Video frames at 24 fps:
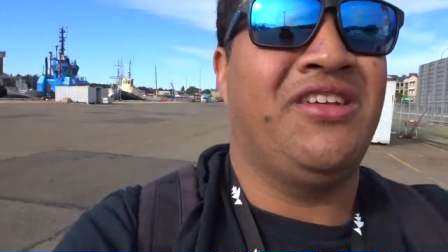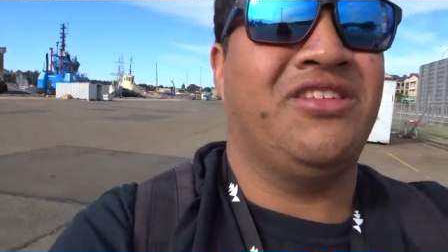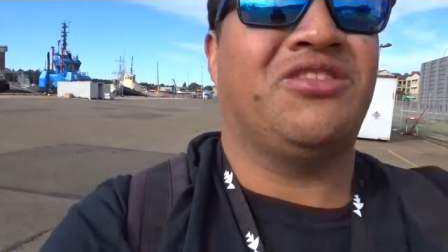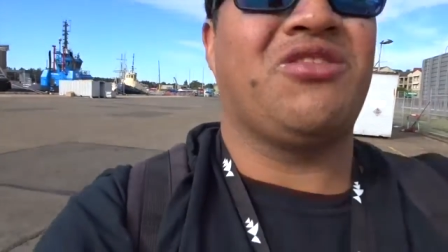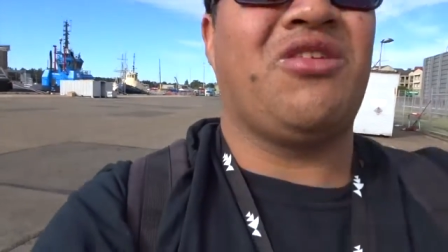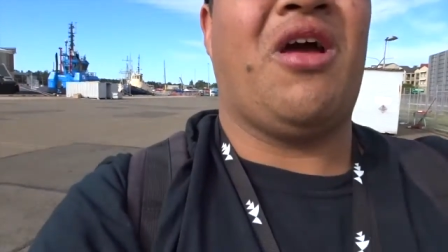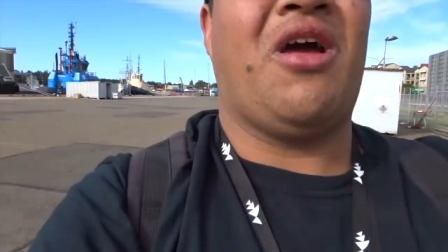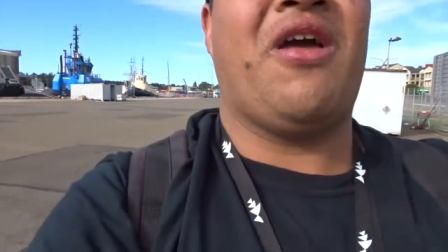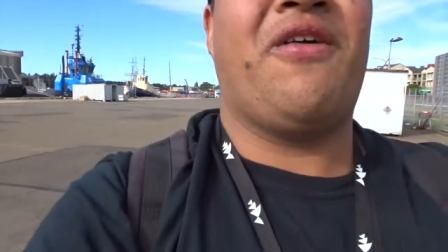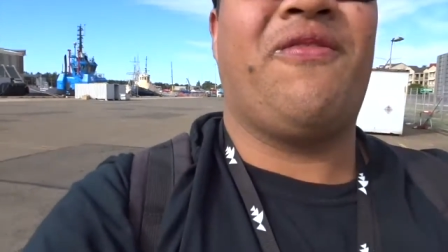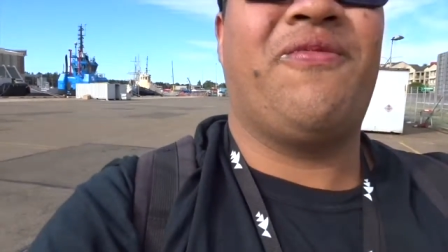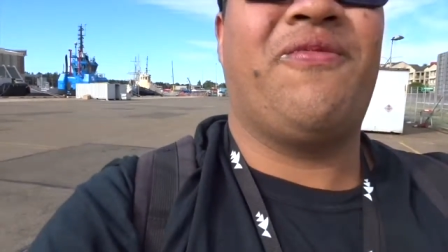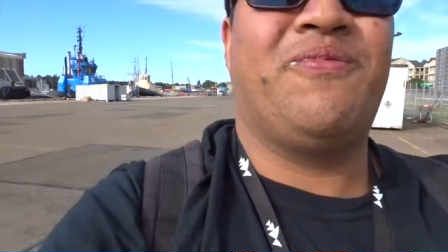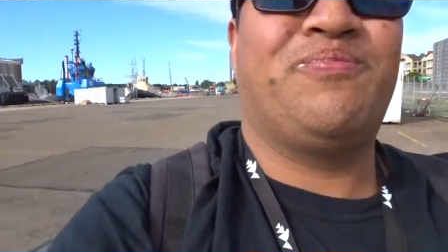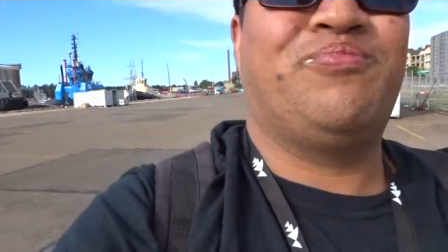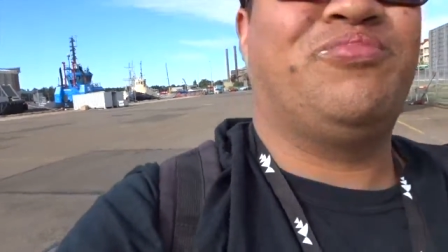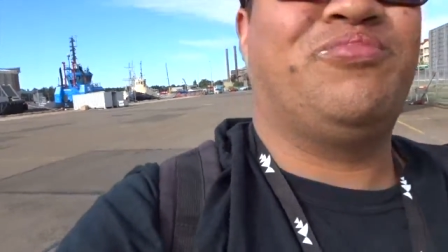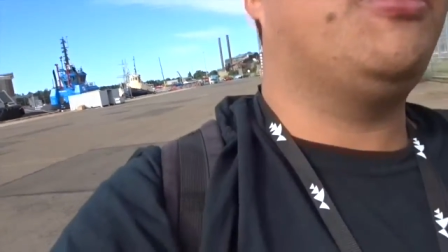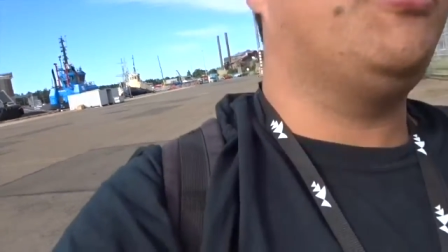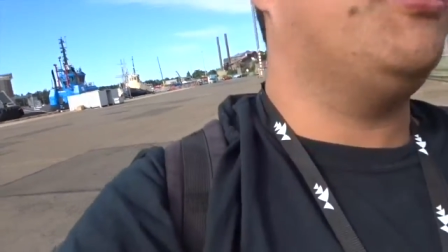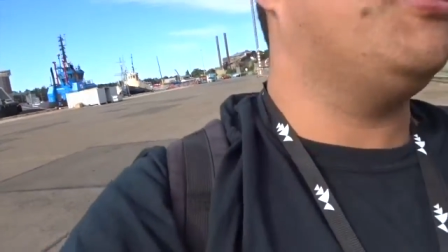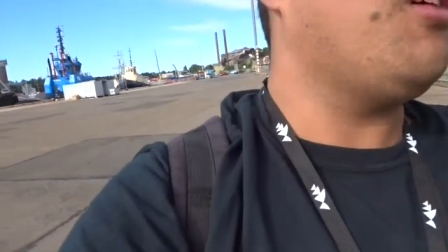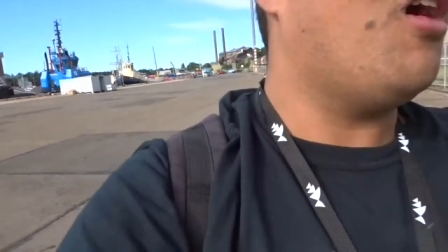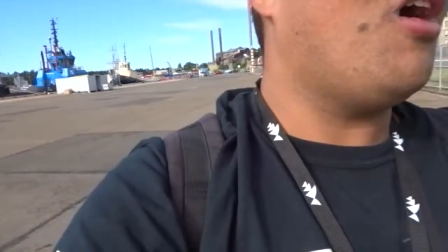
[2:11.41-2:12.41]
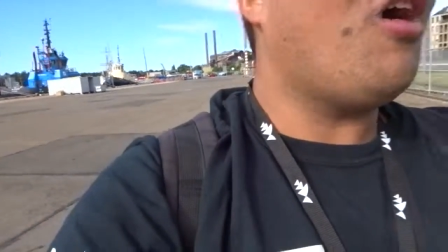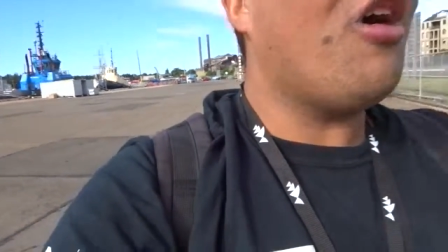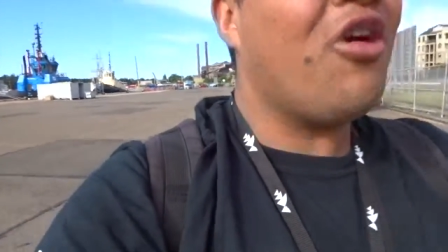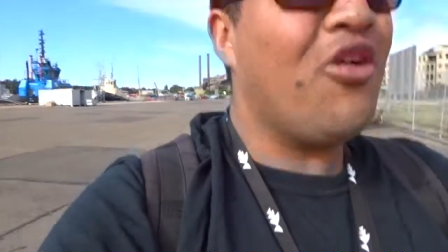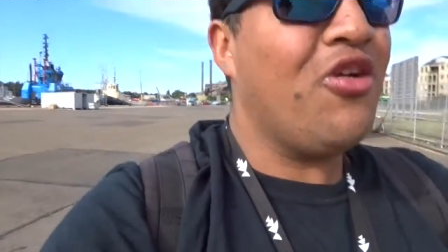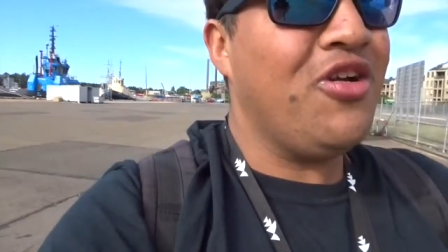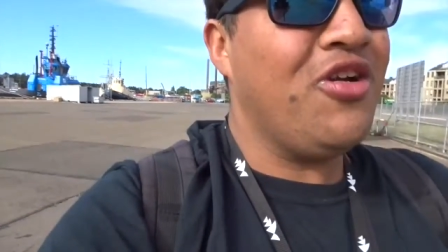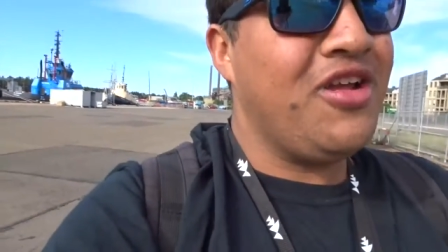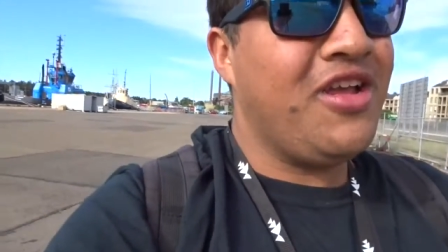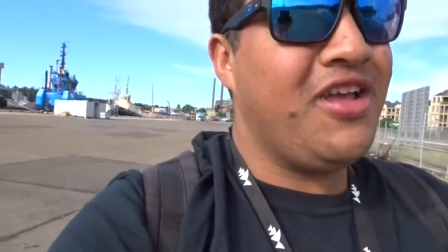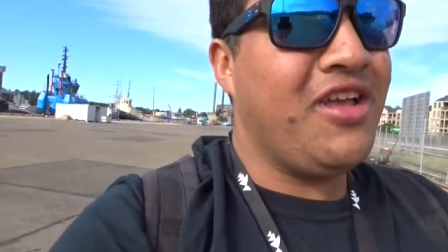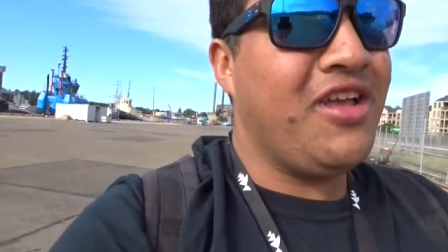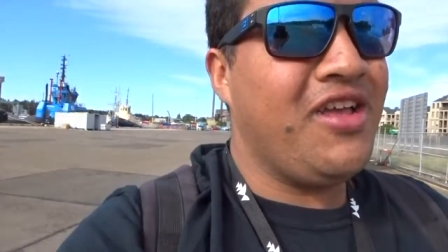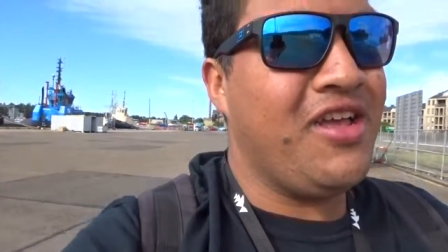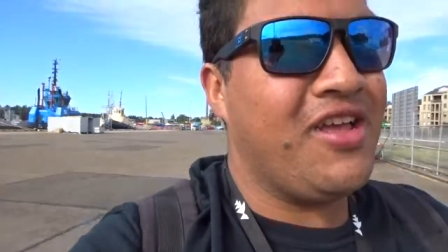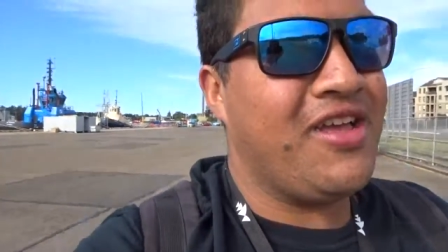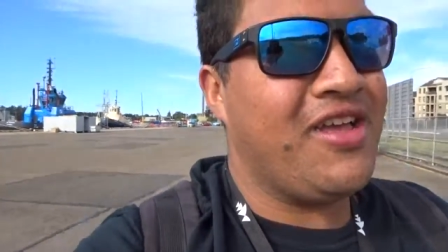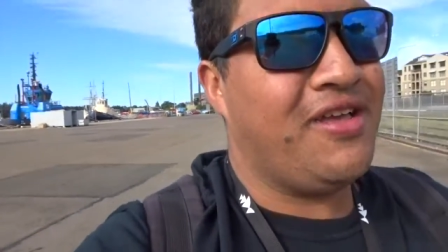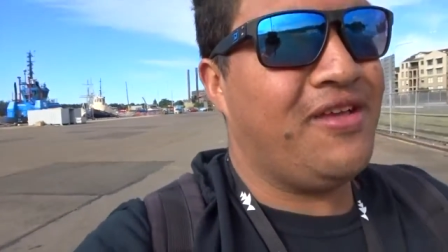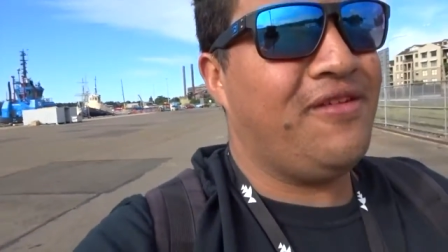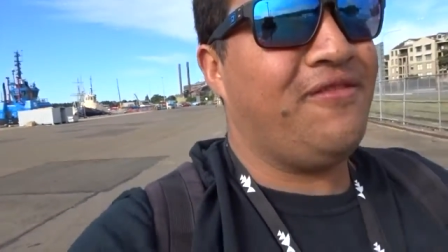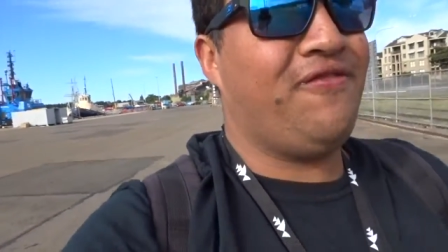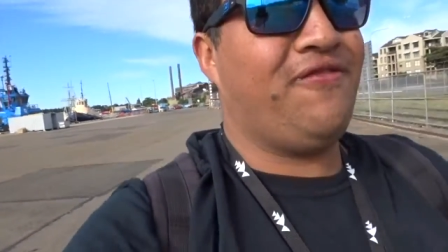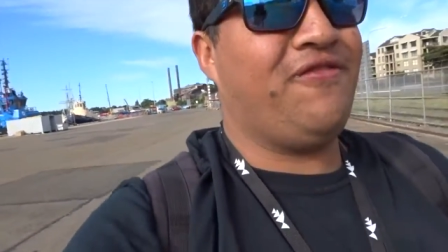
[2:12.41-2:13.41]
So I'm sorry
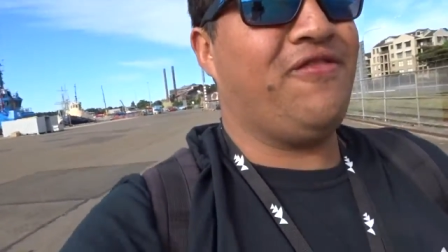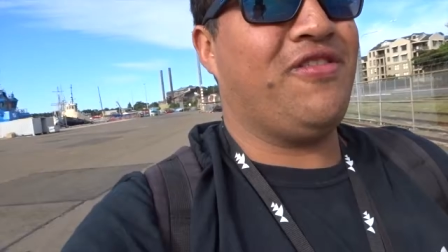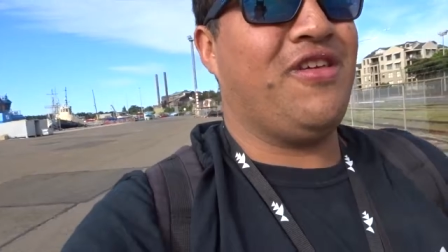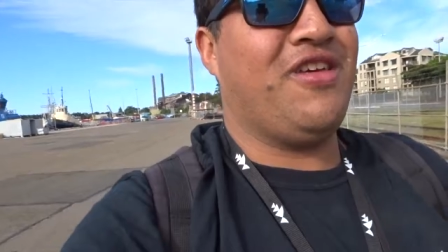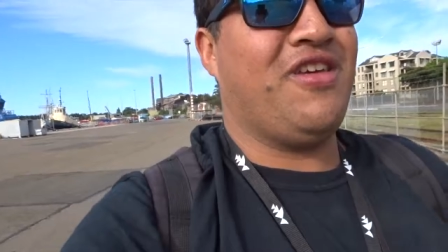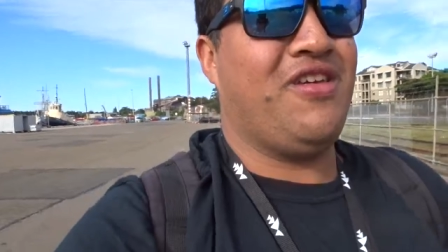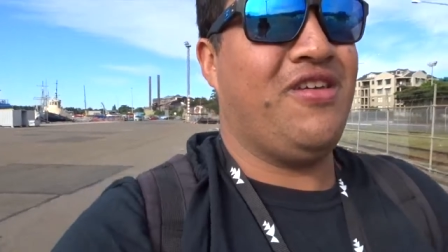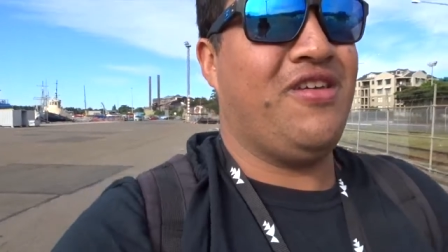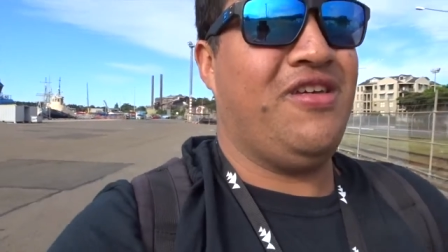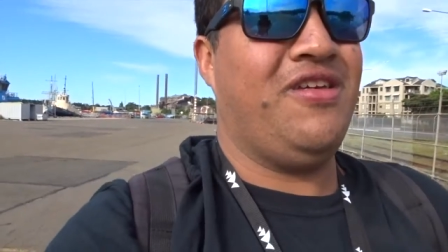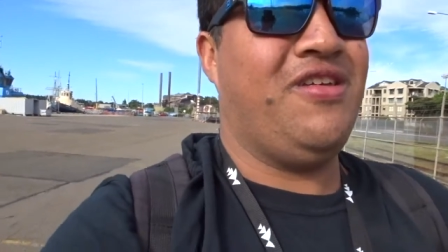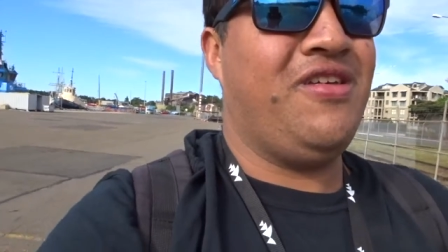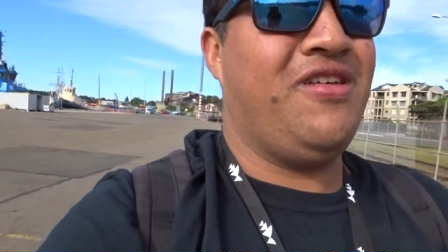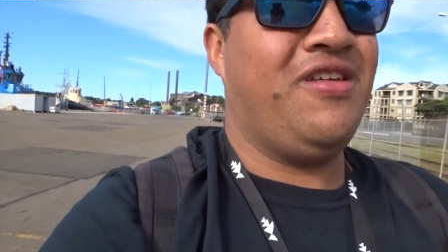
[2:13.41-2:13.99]
if the